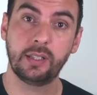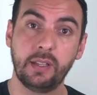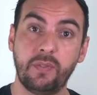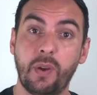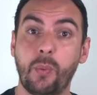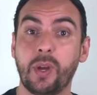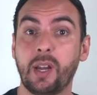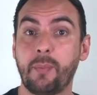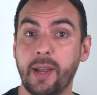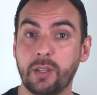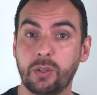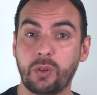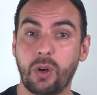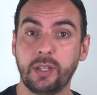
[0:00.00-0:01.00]
If I want a
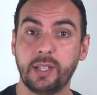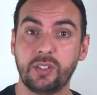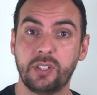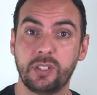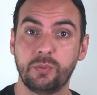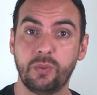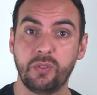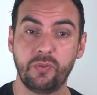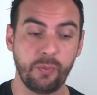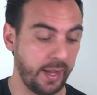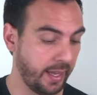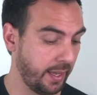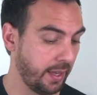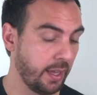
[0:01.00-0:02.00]
minor chord, I just move
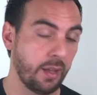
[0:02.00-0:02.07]
my